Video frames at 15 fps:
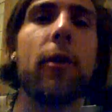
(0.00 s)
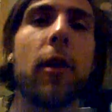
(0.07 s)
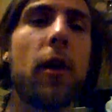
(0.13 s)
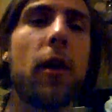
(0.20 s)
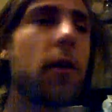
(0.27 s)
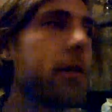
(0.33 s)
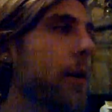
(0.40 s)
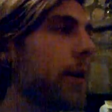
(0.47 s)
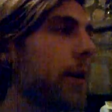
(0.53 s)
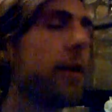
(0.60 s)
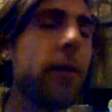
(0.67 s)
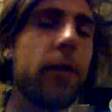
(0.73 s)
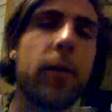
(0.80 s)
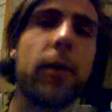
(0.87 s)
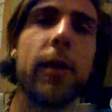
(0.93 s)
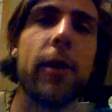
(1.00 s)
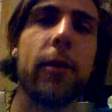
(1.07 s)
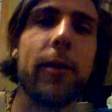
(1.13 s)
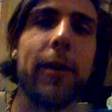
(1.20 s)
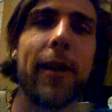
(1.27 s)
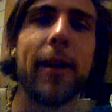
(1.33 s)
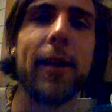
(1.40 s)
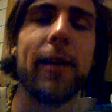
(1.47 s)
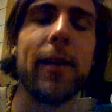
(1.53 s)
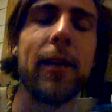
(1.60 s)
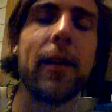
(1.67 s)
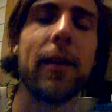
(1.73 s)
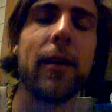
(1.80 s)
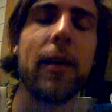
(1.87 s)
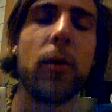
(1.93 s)
Hey, Greg Arturo here
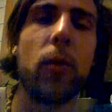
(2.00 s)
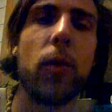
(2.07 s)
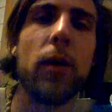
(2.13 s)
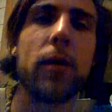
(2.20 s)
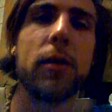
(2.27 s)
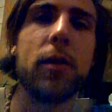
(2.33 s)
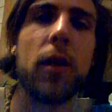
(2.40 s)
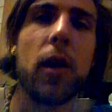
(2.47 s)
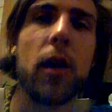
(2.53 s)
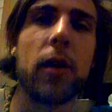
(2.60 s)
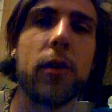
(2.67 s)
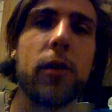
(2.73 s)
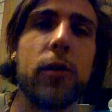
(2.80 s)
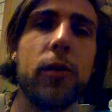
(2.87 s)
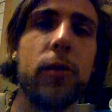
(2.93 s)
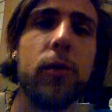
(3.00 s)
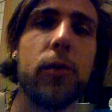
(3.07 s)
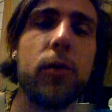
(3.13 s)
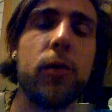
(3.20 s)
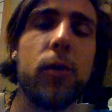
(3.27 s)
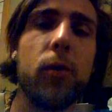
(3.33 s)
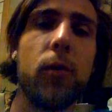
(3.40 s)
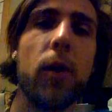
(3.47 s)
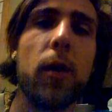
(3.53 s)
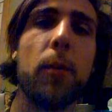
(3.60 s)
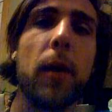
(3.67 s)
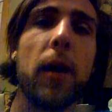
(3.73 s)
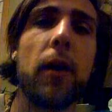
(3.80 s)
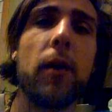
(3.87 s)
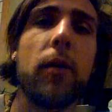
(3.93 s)
again, and I want to talk to you
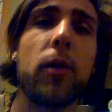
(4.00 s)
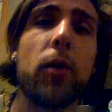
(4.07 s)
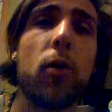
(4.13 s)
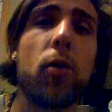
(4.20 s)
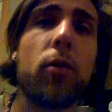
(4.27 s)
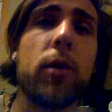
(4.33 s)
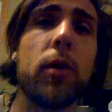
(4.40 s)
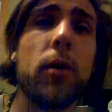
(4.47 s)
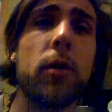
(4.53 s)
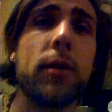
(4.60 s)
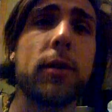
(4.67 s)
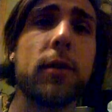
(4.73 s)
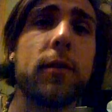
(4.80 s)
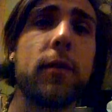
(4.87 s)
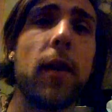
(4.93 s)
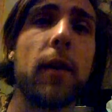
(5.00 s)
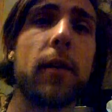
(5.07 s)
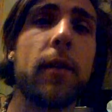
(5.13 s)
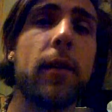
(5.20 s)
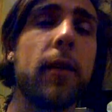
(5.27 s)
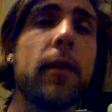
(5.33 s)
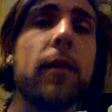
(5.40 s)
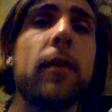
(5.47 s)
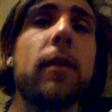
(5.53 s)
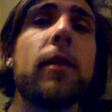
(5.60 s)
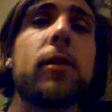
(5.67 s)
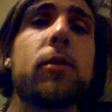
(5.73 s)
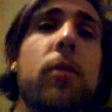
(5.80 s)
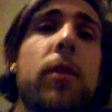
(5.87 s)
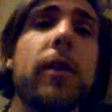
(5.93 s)
about the Coriolis effect
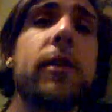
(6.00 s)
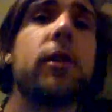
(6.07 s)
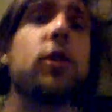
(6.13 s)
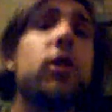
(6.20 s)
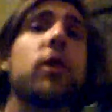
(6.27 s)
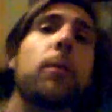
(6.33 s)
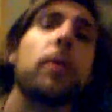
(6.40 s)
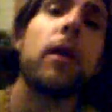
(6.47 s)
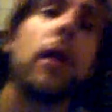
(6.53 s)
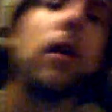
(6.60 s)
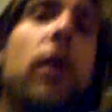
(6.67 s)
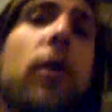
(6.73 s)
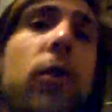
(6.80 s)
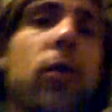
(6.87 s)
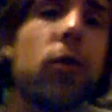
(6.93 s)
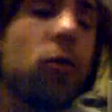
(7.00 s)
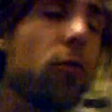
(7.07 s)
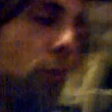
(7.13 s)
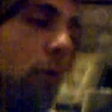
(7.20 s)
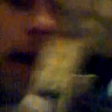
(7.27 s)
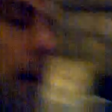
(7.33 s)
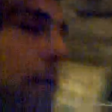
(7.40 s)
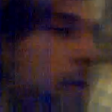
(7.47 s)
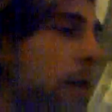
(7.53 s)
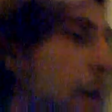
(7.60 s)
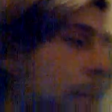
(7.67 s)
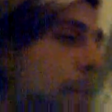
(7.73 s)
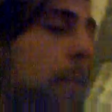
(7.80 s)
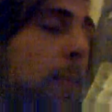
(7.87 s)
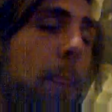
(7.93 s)
and its relationship to
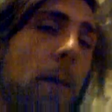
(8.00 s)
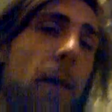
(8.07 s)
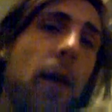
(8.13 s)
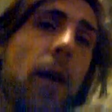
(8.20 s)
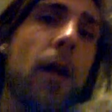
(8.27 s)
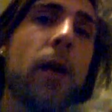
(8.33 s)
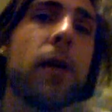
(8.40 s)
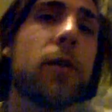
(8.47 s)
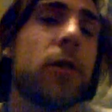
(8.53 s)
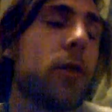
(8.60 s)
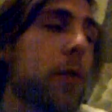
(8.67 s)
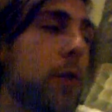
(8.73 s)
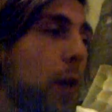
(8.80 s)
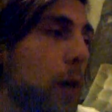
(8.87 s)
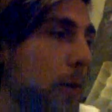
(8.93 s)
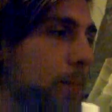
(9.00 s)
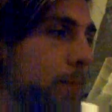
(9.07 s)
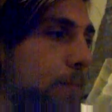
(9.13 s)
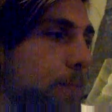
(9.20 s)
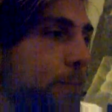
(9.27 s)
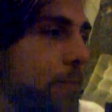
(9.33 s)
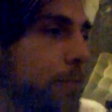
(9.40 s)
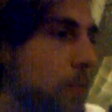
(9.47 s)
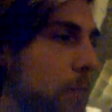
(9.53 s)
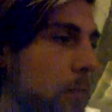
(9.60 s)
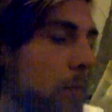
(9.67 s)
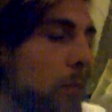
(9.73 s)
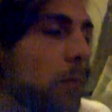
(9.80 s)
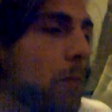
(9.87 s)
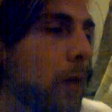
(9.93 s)
gravity. So,
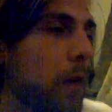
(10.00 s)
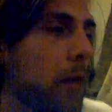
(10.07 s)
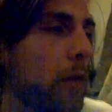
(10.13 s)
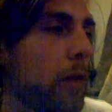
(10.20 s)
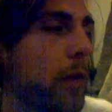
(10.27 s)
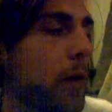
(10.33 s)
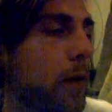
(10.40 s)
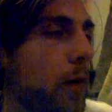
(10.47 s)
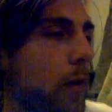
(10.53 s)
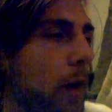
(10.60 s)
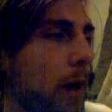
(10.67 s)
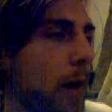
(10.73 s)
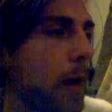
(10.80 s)
there.